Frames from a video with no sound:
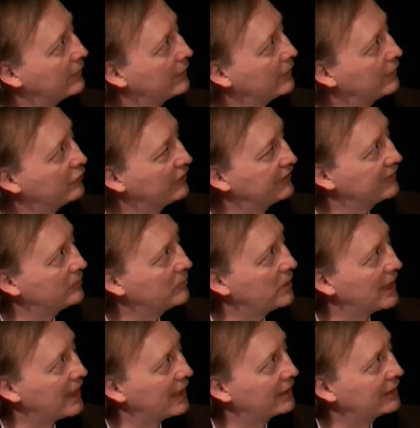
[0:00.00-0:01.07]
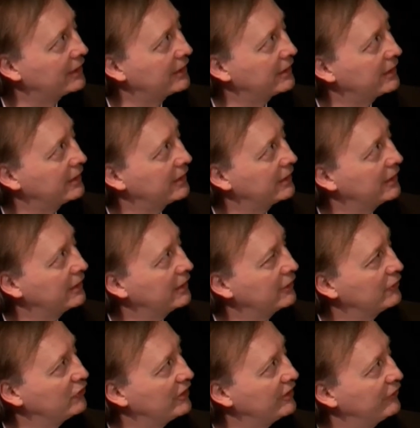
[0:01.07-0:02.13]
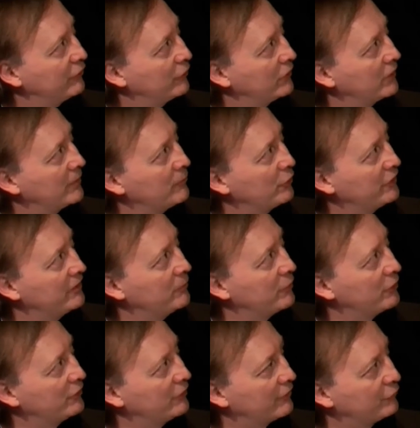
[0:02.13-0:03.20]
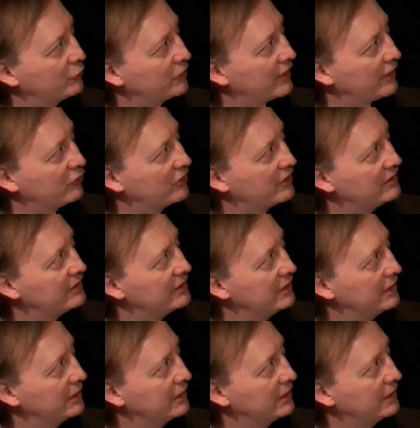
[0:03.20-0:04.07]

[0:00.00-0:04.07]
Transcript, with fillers: She's in black. She's the embodiment of the tragedy.